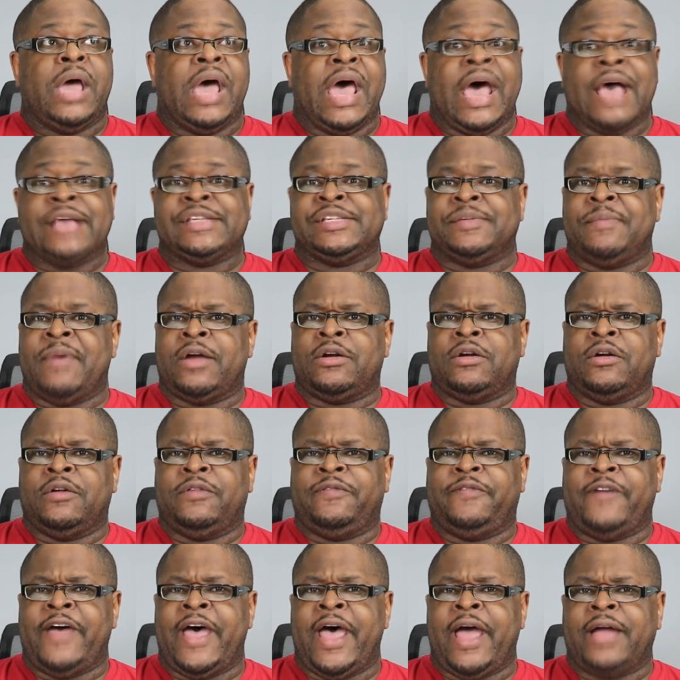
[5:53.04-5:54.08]
As a matter
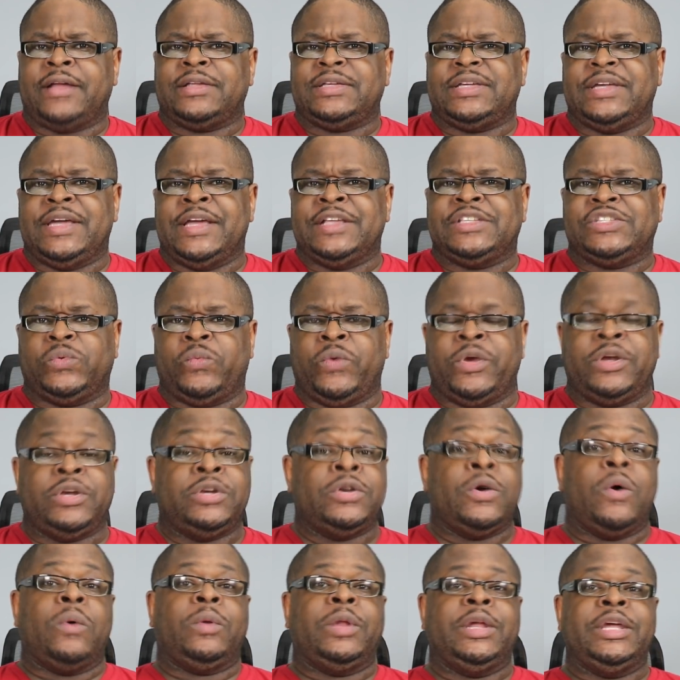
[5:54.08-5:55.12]
of fact, it's
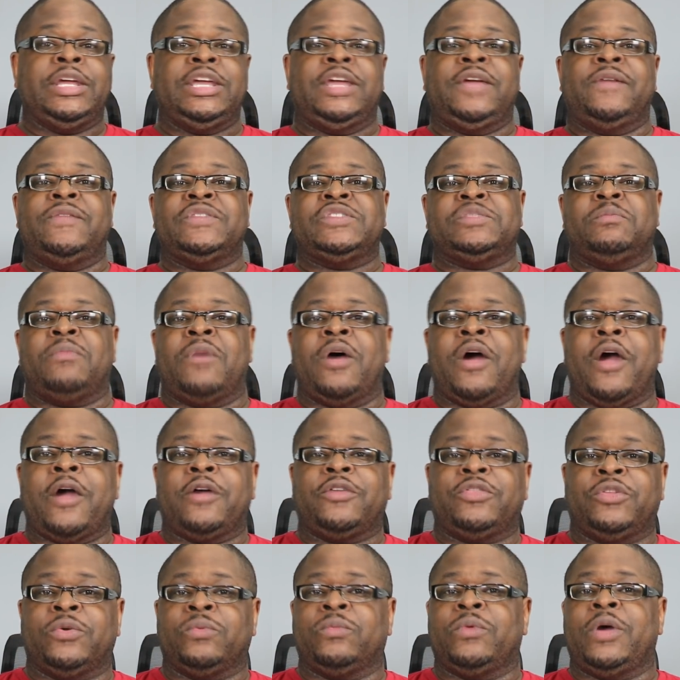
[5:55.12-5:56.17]
when Nolan gives
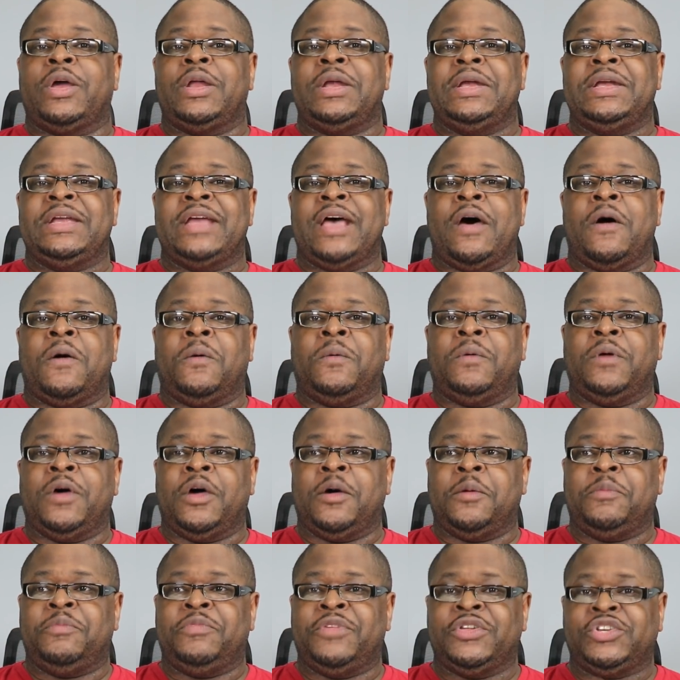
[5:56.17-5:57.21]
Mark the rundown
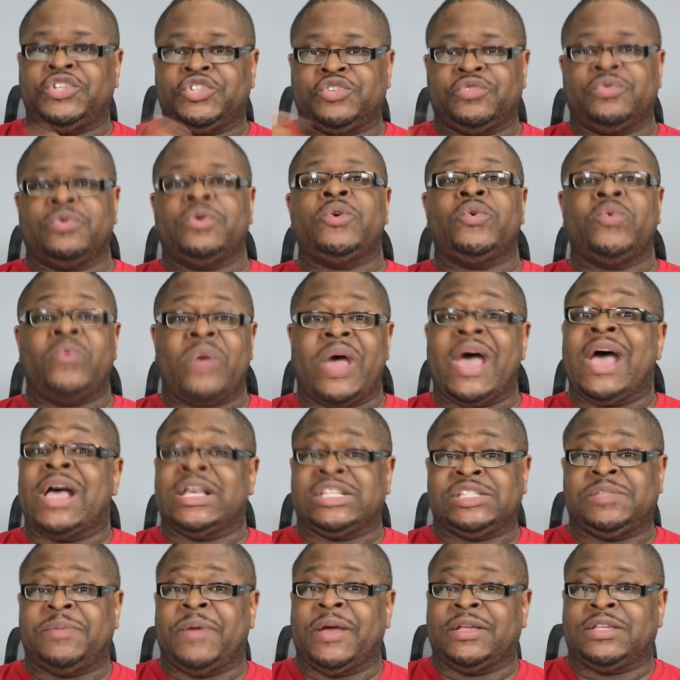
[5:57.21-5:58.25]
of the true
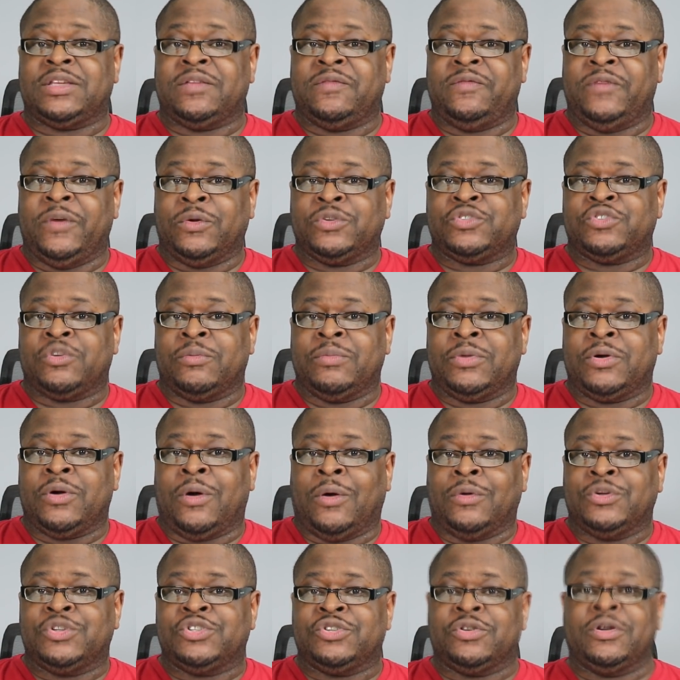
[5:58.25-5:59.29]
aspect of Viltrum
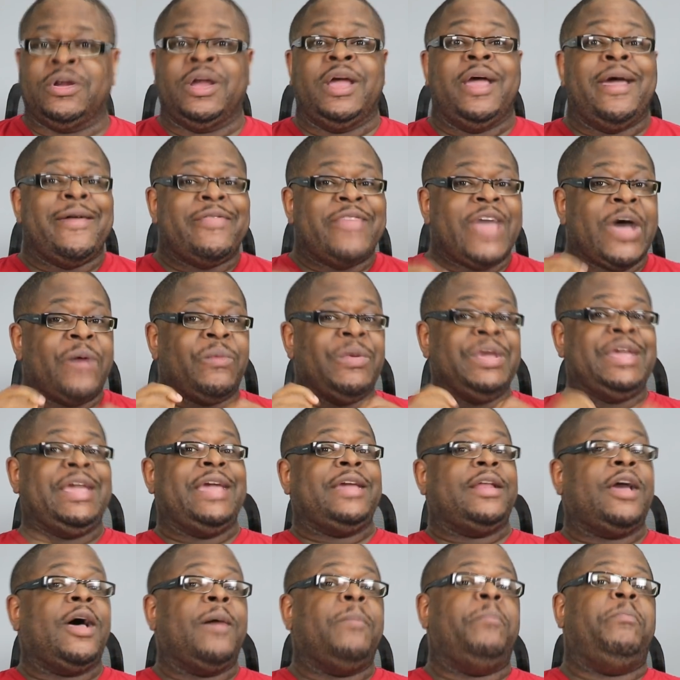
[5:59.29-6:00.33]
culture that we
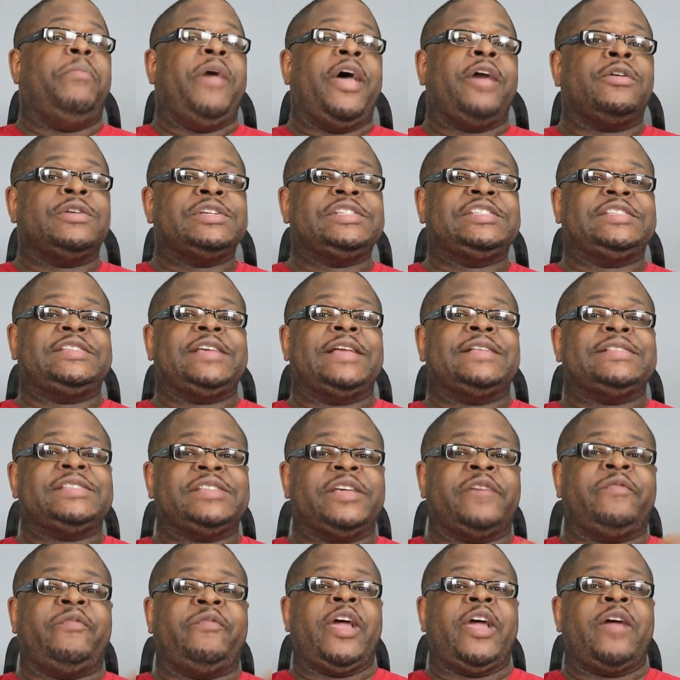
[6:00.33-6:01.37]
get a better sense
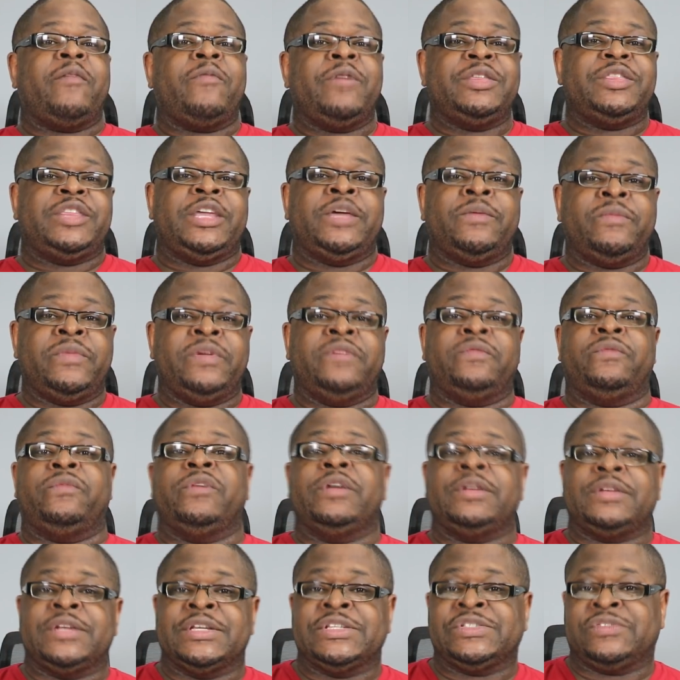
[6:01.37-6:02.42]
everything we've
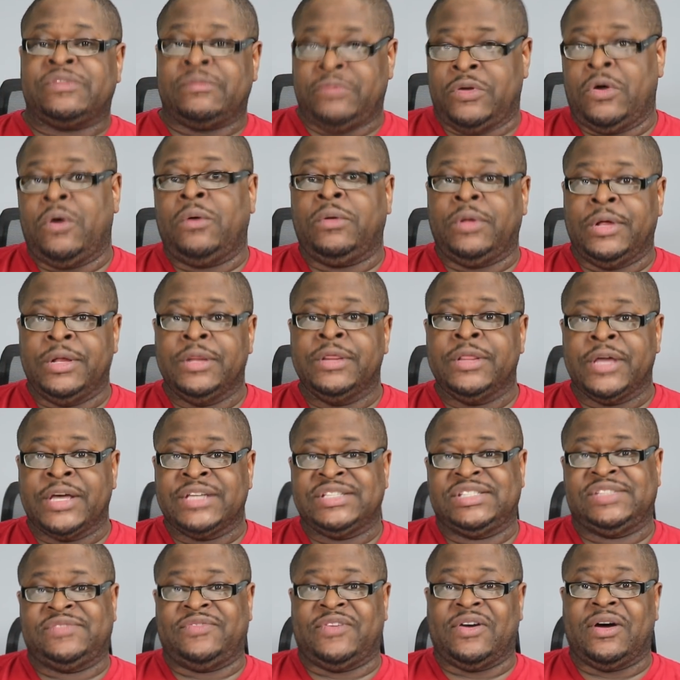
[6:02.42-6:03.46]
witnessed from Nolan
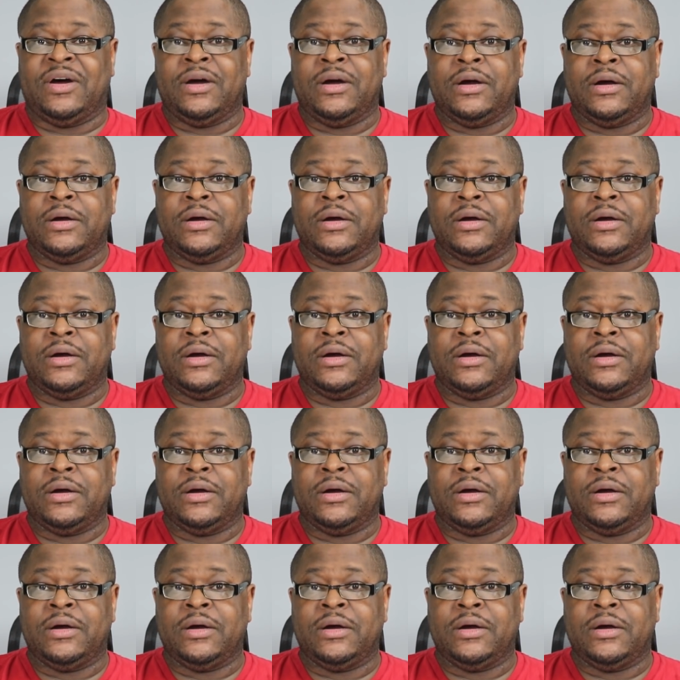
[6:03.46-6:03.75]
thus far.